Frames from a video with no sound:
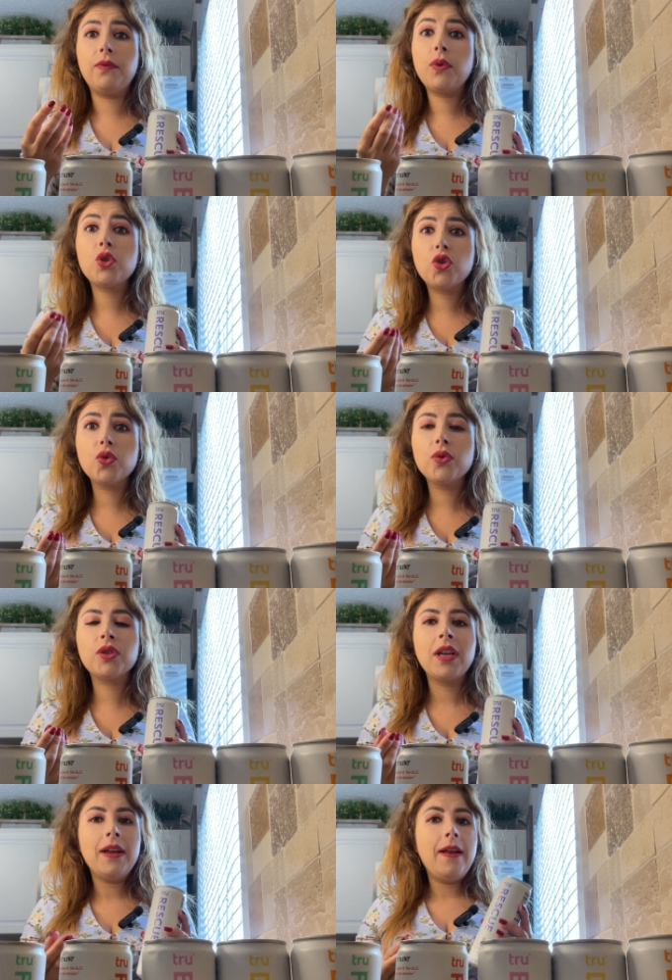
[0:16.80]
fruit juice.
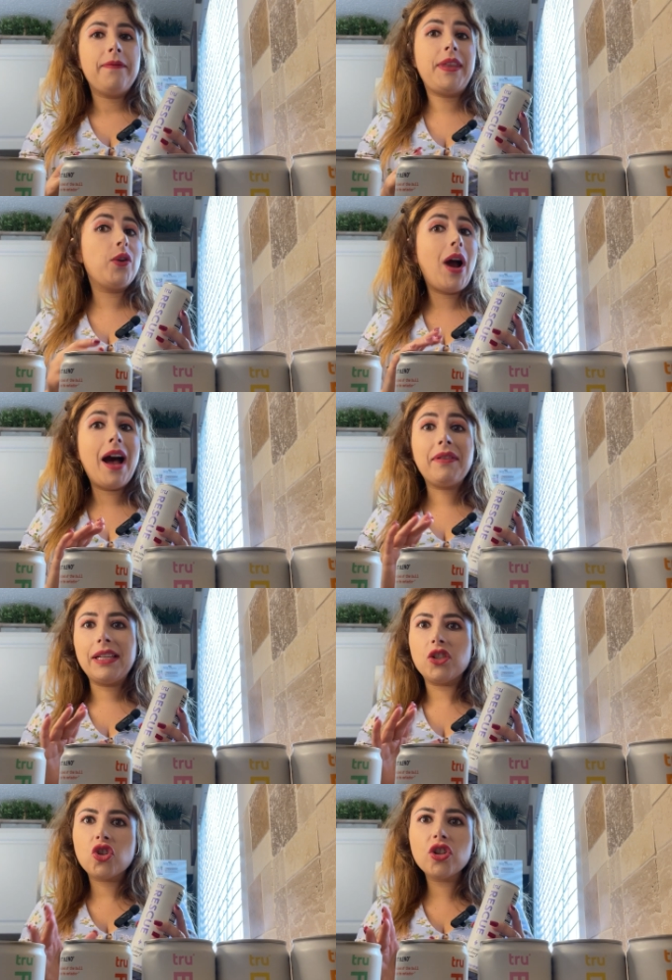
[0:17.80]
They don't have
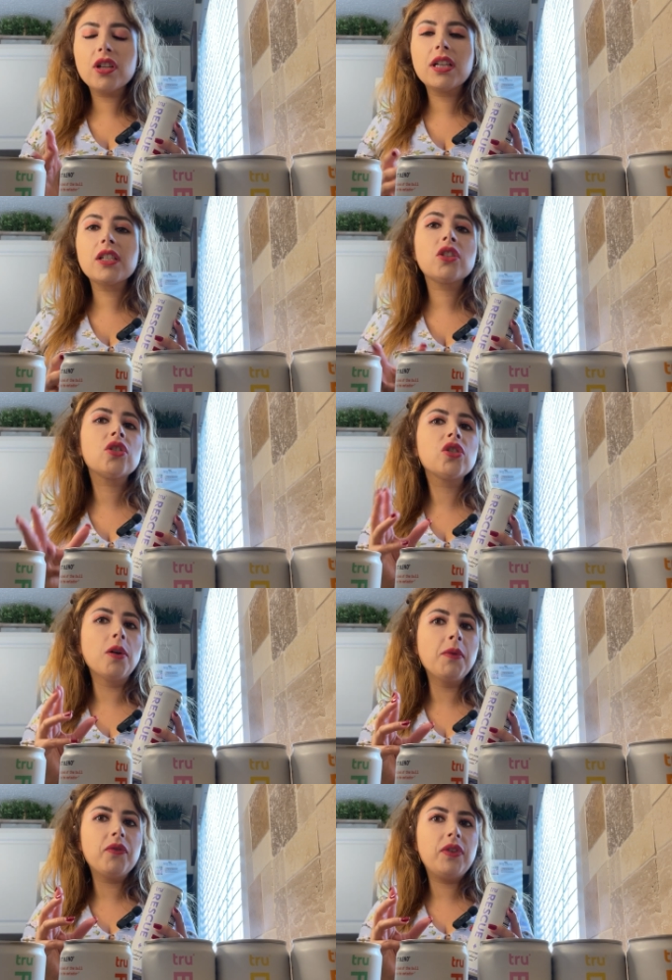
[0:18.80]
added sugar.
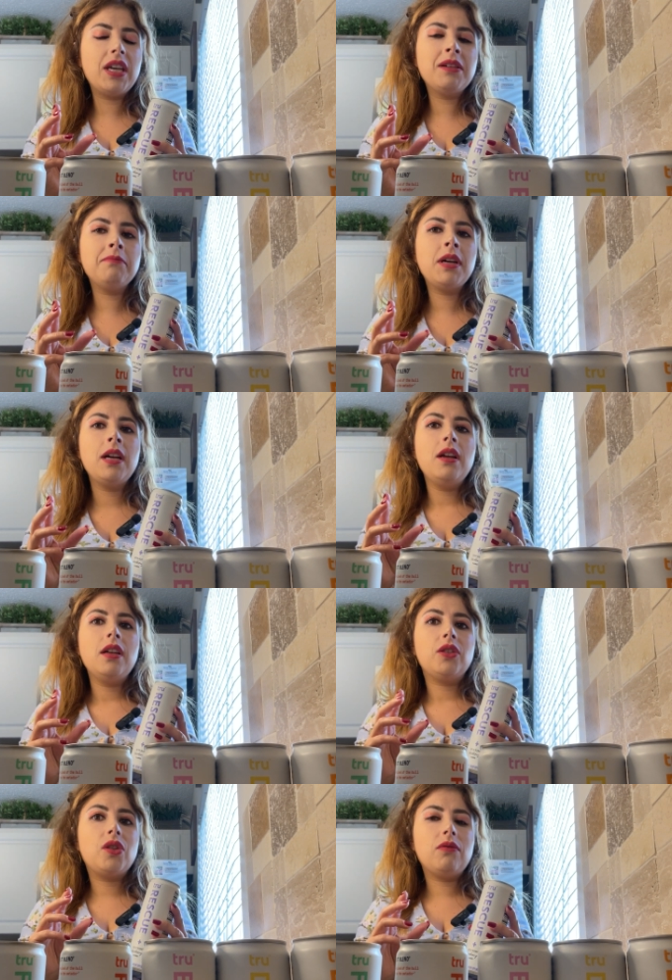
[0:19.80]
Some of them
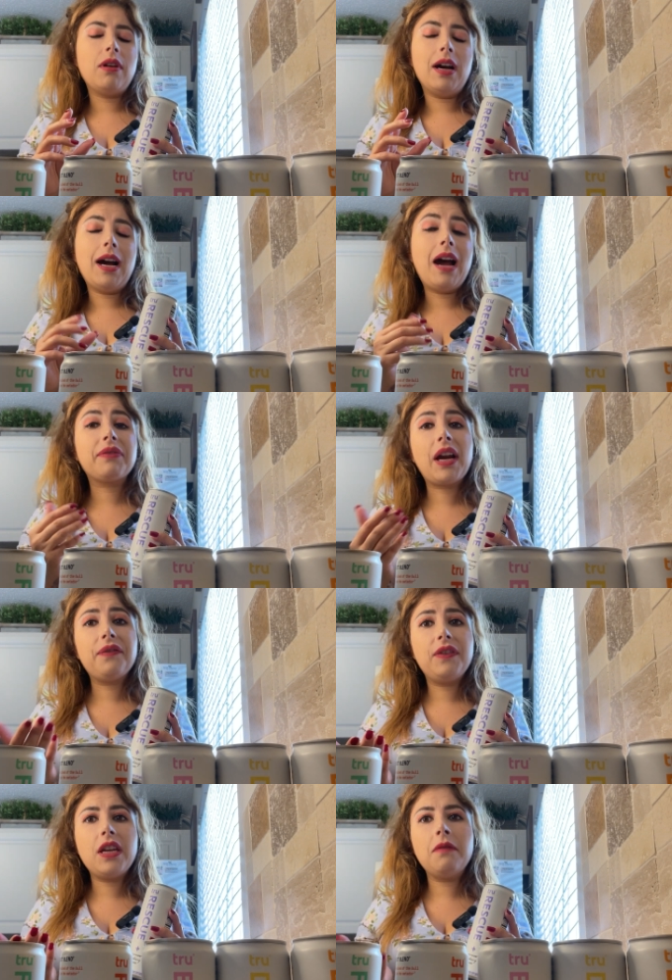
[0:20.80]
have
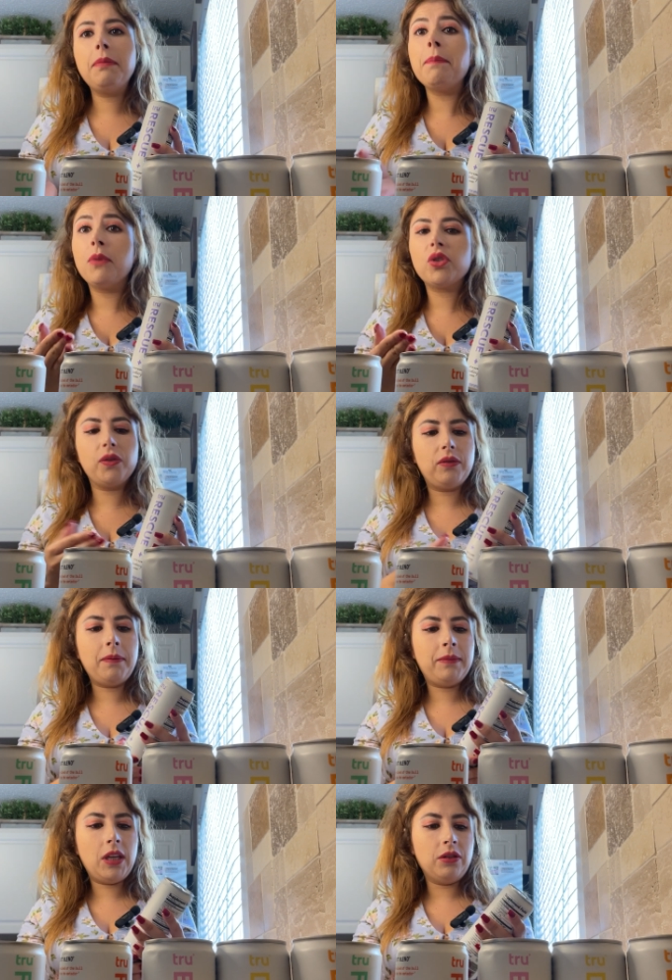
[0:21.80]
caffeine, but most of
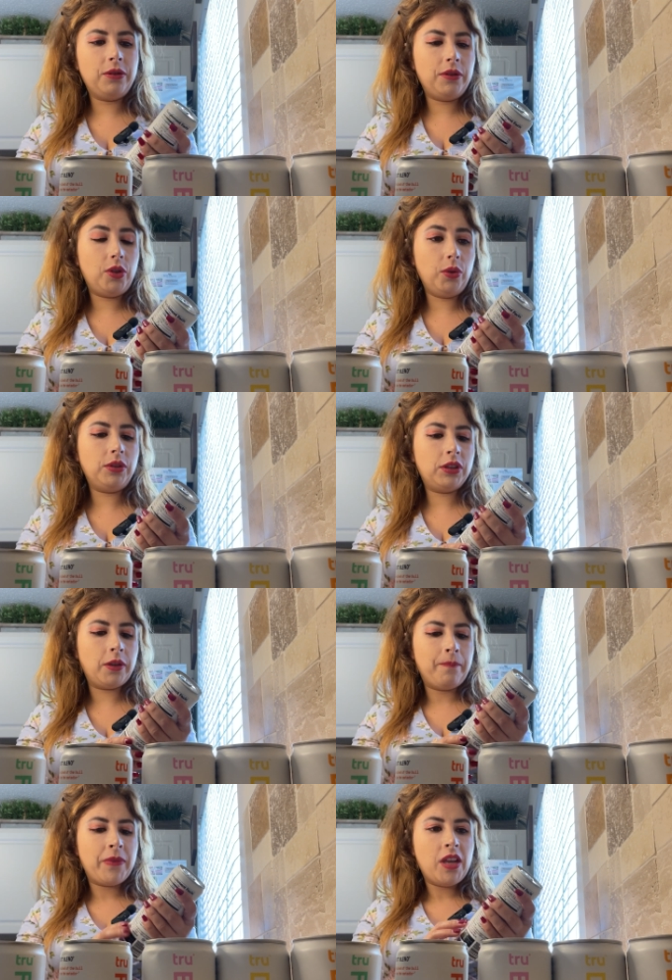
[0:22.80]
them don't.
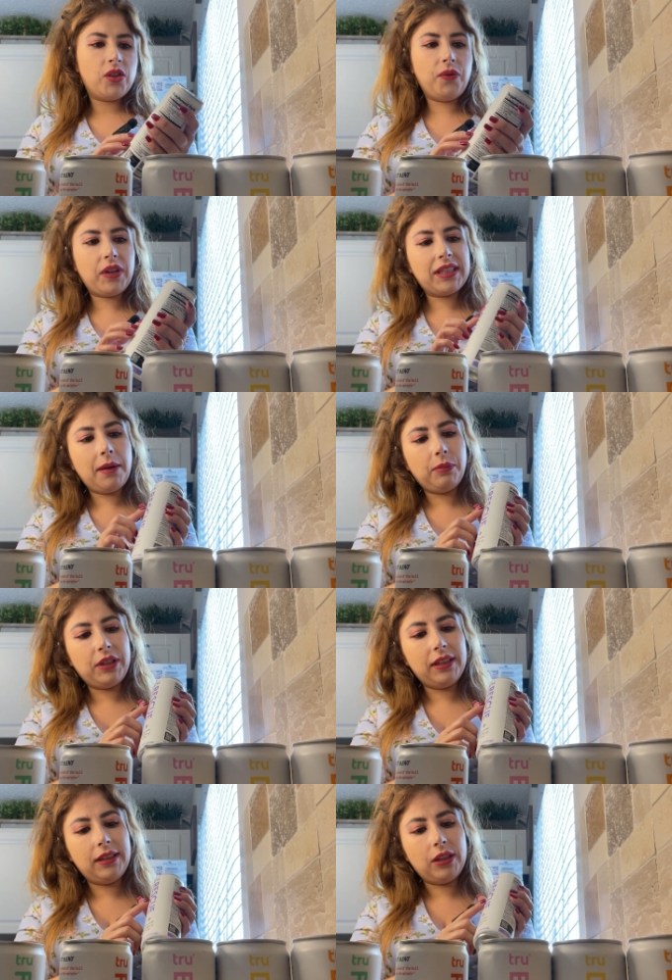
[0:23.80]
So, for example,
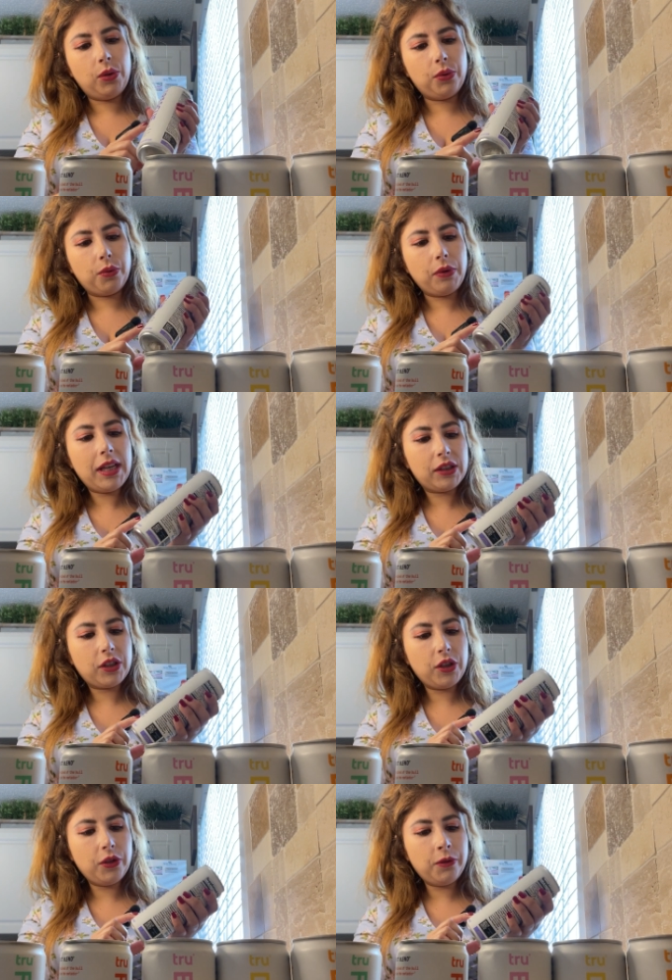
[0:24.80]
this is the True
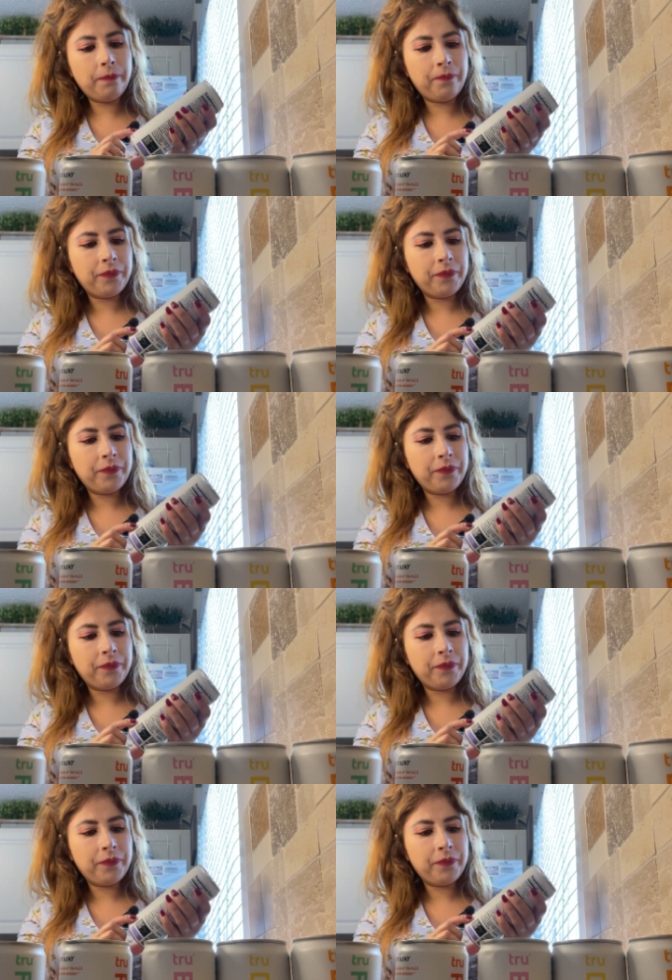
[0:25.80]
Rescue,